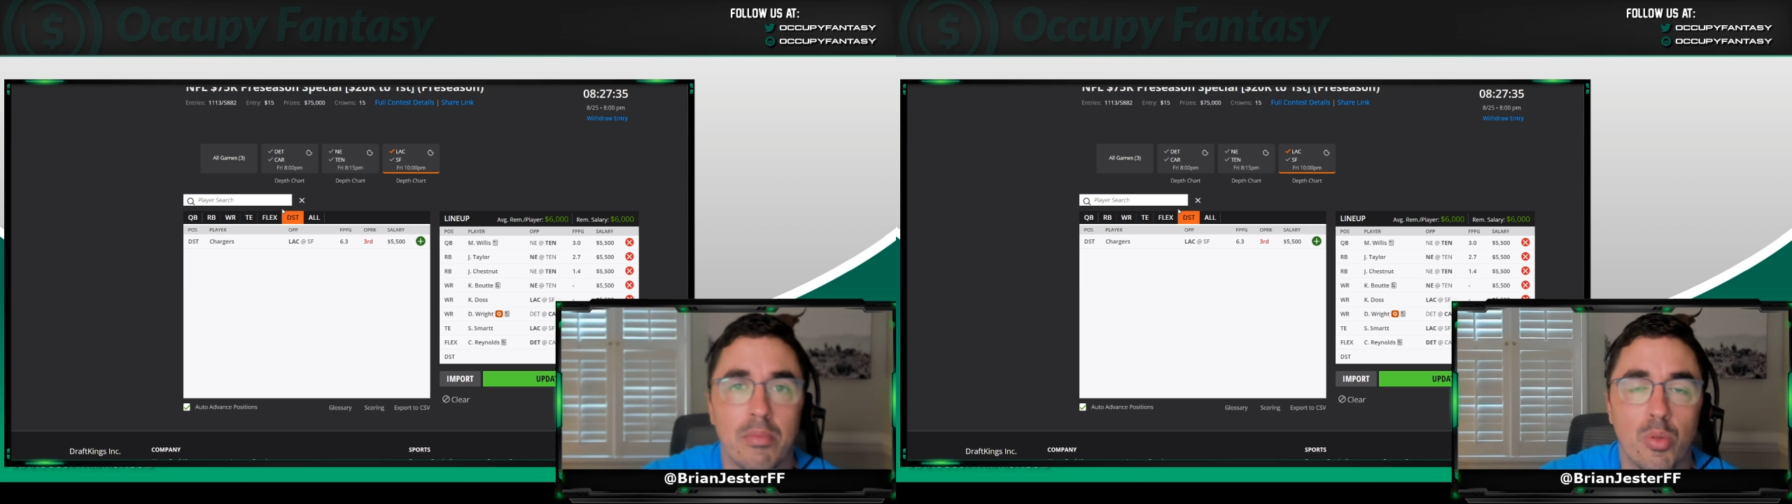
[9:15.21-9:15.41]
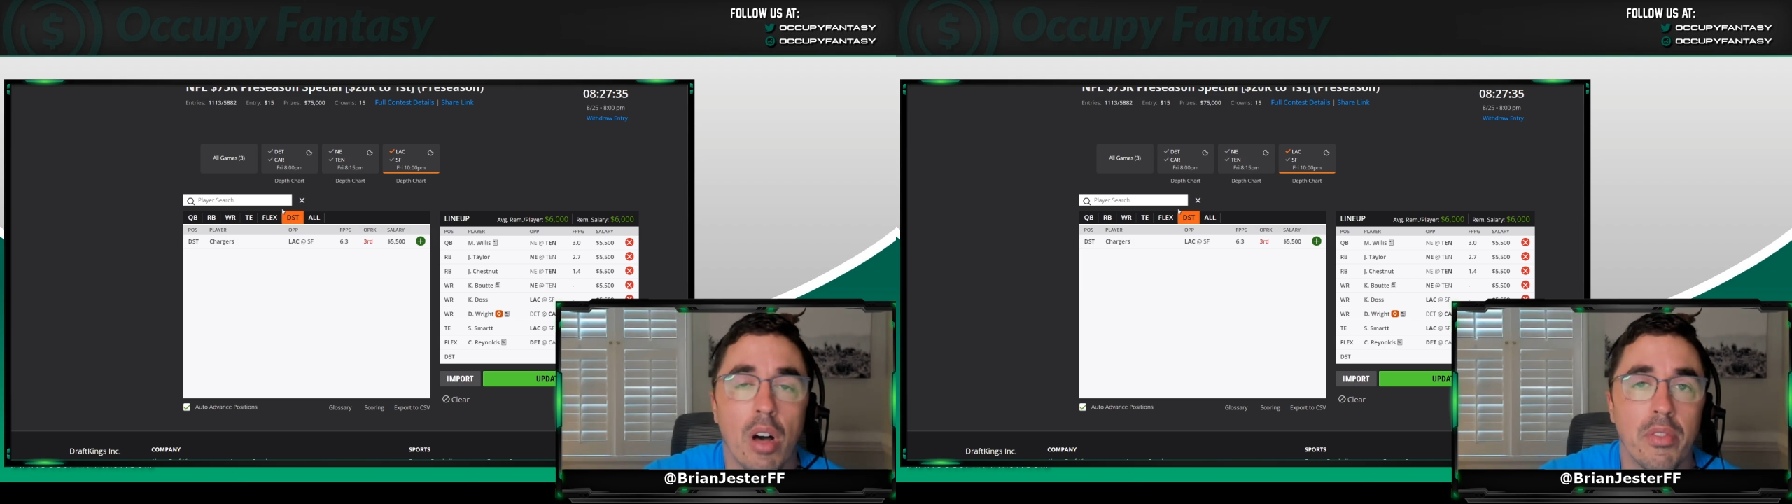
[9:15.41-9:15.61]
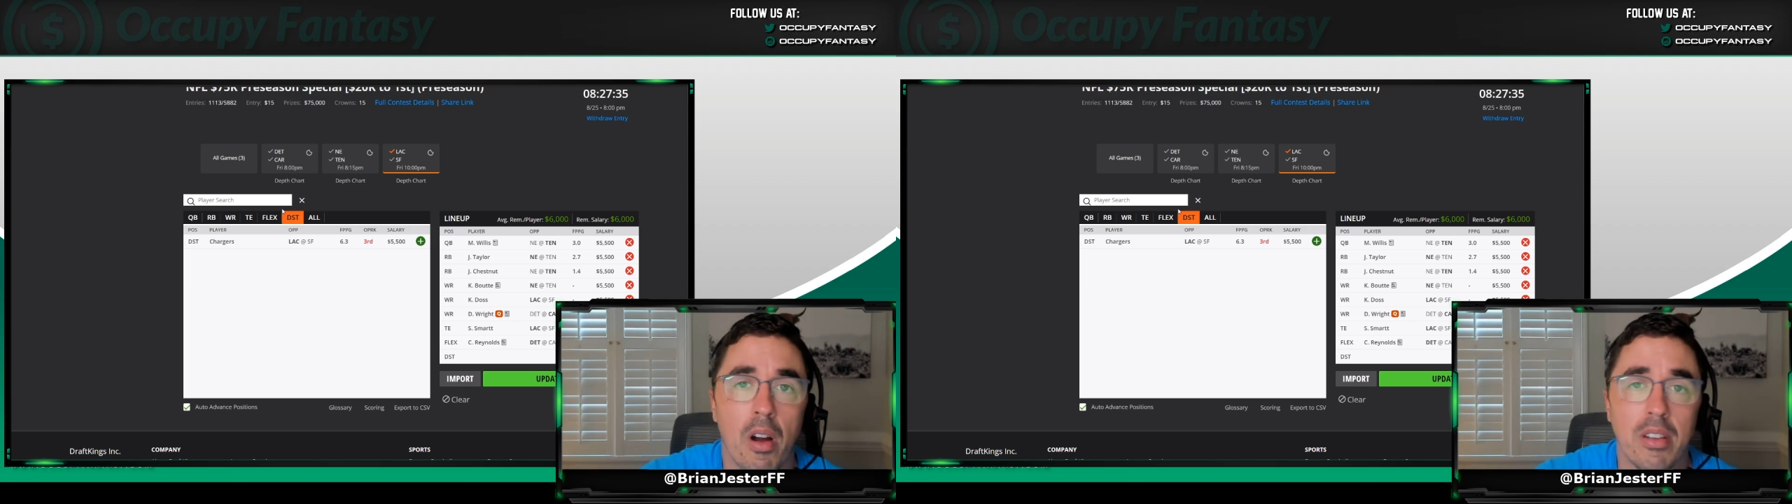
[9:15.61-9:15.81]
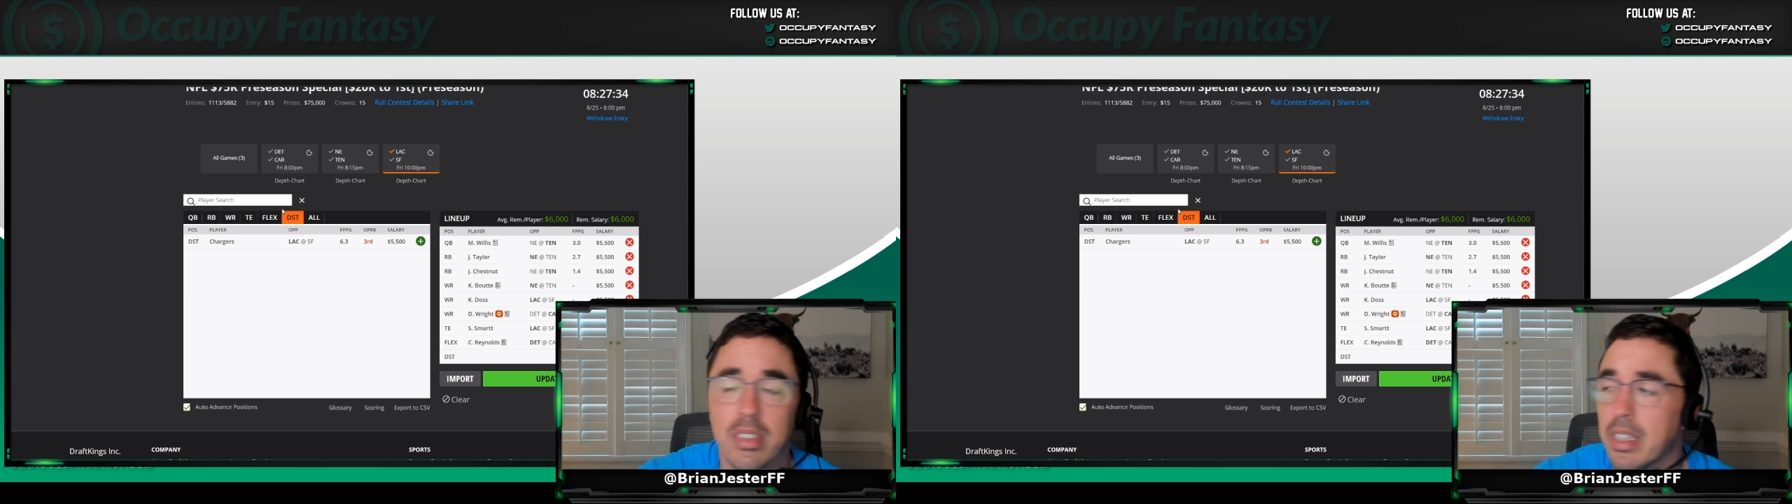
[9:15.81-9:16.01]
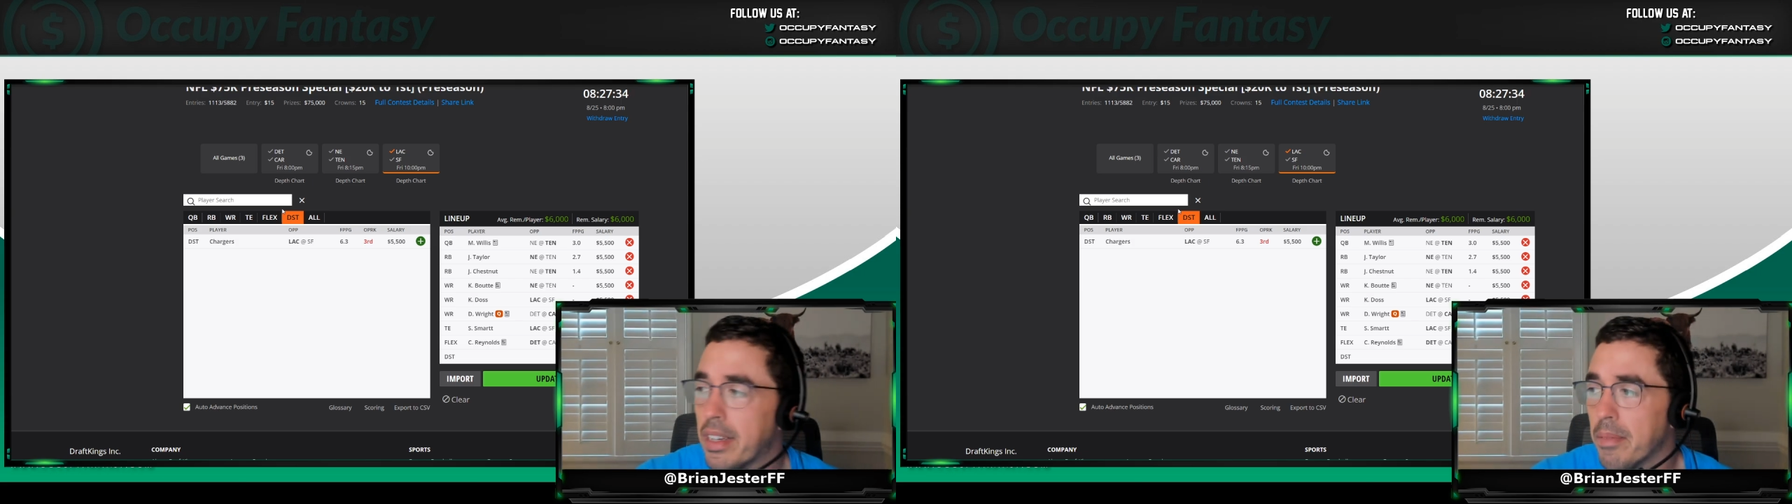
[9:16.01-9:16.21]
12 yards,
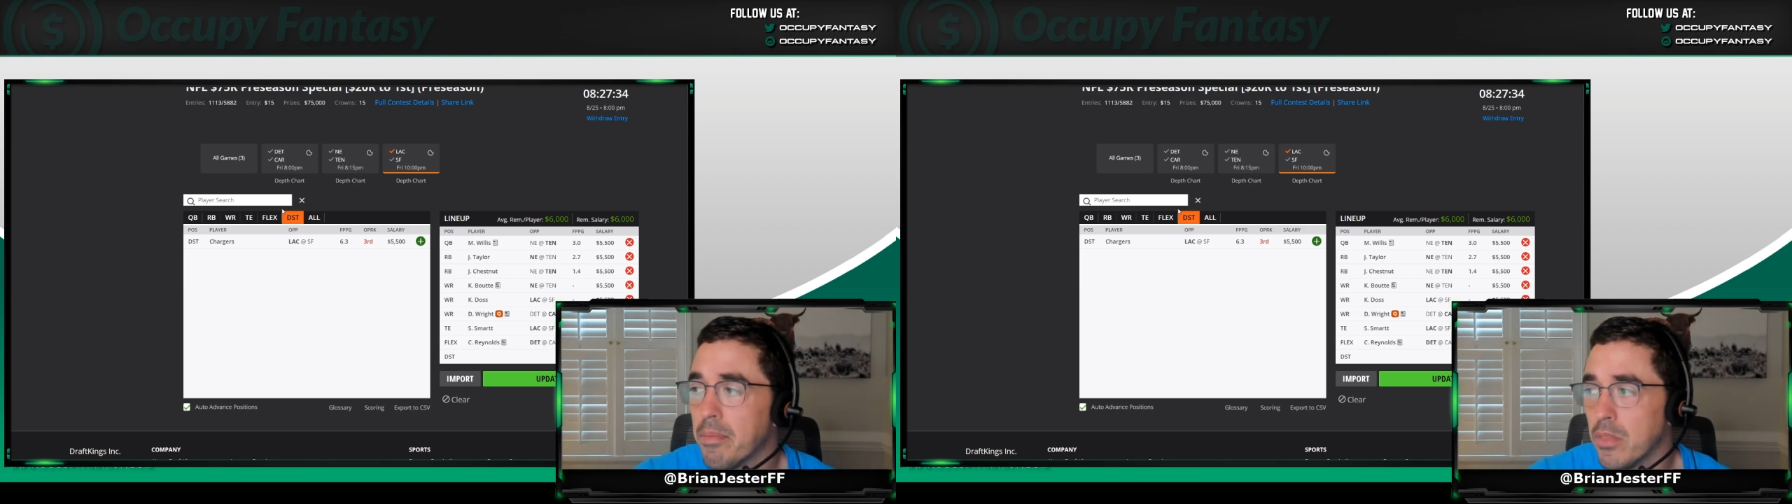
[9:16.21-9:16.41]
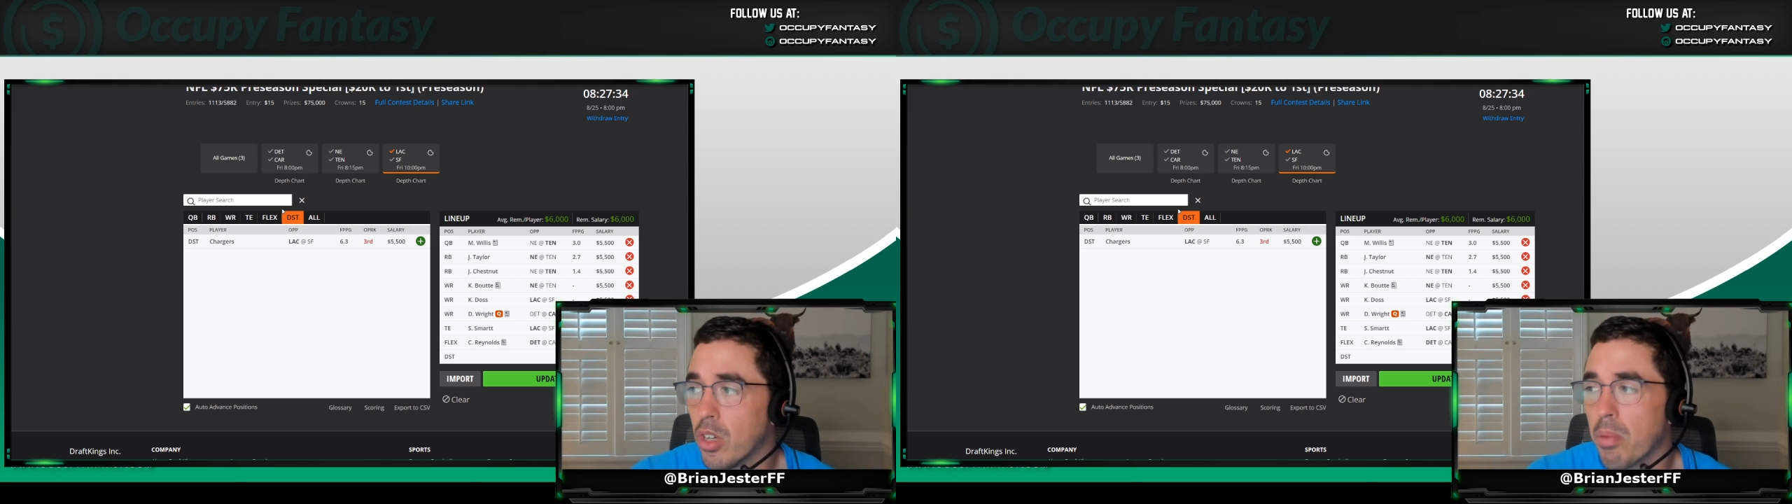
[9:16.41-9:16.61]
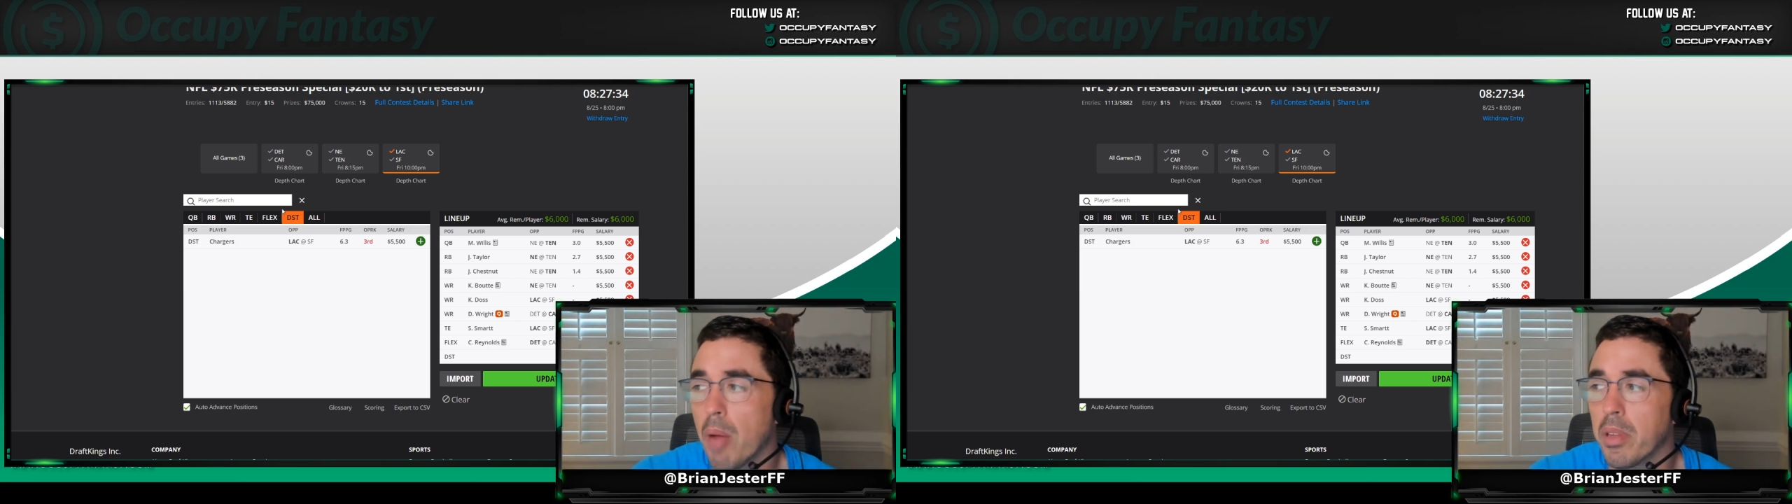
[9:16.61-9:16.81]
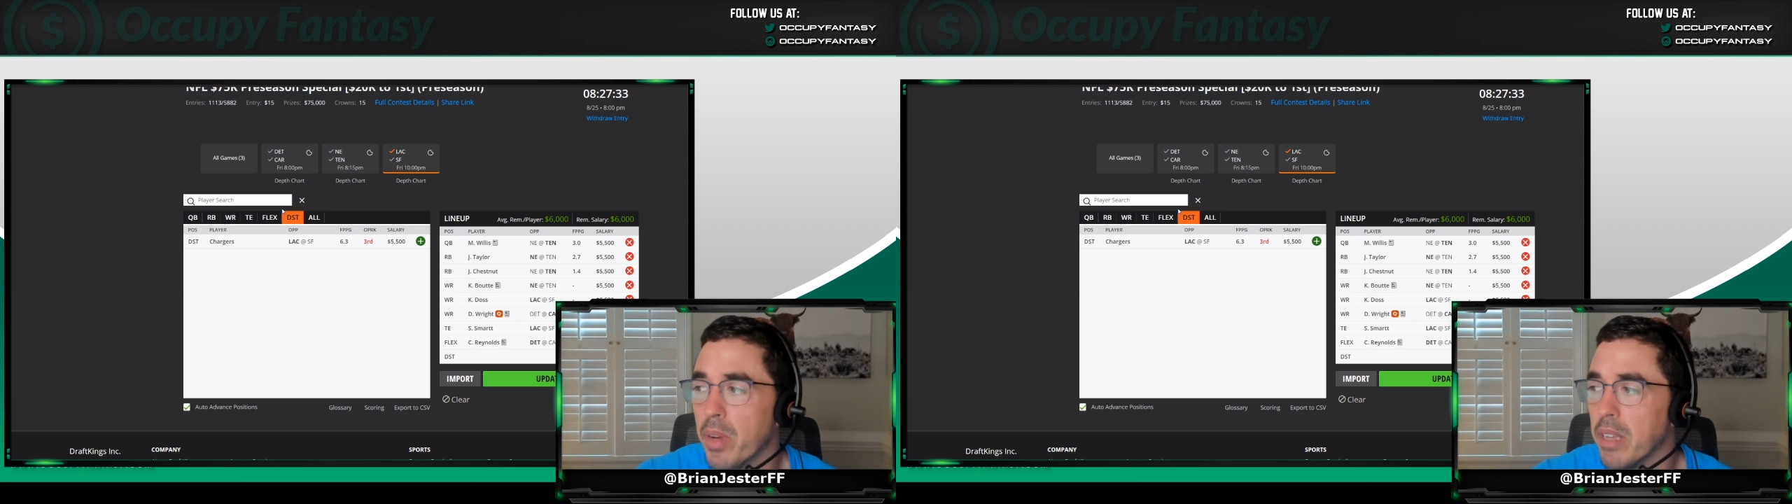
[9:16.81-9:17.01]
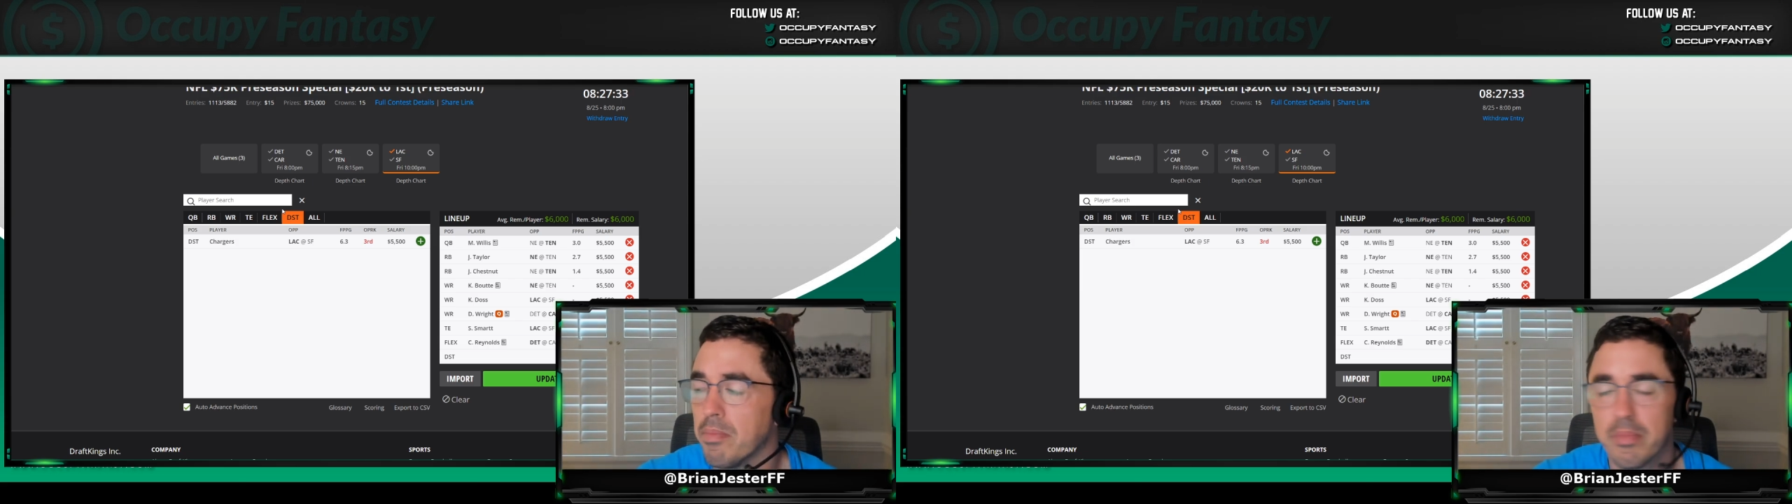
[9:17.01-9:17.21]
you can probably win.